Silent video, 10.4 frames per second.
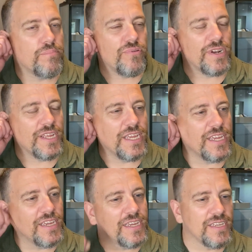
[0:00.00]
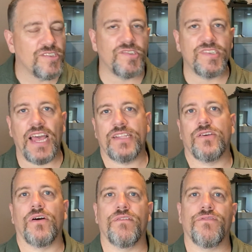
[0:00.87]
pretty set
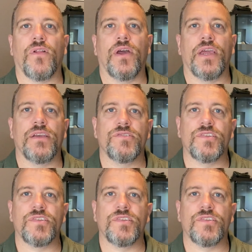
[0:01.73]
on flying